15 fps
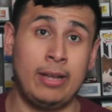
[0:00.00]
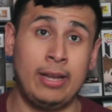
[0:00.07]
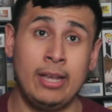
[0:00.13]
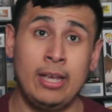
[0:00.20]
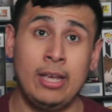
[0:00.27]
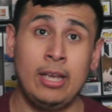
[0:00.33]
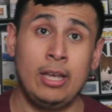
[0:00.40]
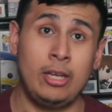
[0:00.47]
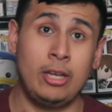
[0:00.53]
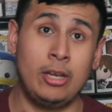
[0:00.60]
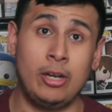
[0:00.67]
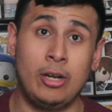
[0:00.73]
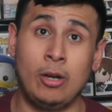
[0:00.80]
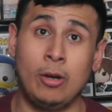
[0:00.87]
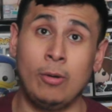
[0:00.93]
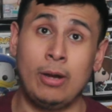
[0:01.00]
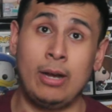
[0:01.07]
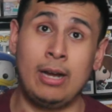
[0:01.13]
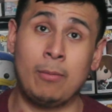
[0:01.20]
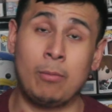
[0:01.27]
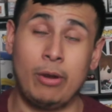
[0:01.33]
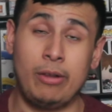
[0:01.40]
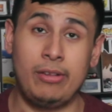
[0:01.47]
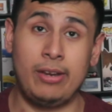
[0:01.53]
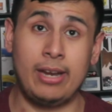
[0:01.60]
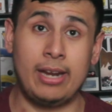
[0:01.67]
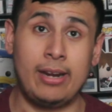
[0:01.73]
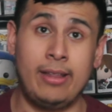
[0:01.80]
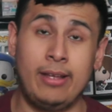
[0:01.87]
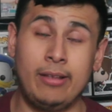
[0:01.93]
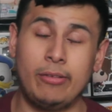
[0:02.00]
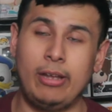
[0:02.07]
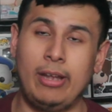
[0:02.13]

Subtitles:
like, you know, reasoning out of this.